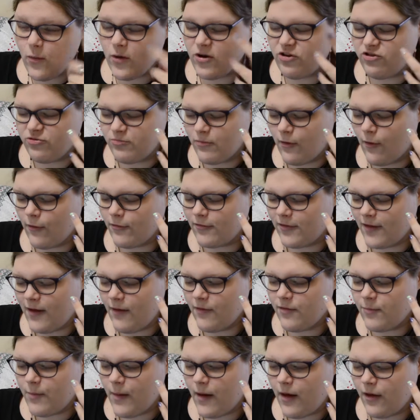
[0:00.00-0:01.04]
which most
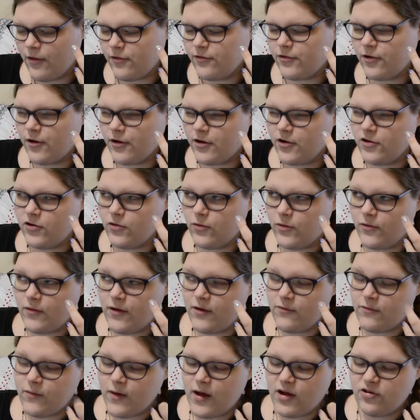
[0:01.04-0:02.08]
love spells turn into an
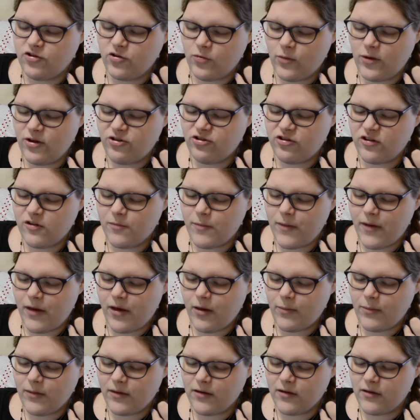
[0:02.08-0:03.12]
infatuation
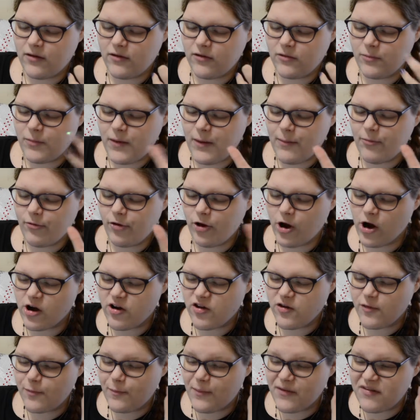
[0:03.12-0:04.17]
spell because people aren't
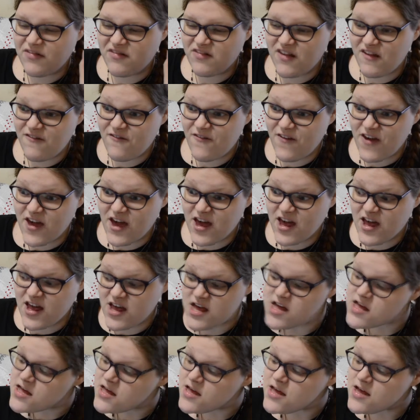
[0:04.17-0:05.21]
specific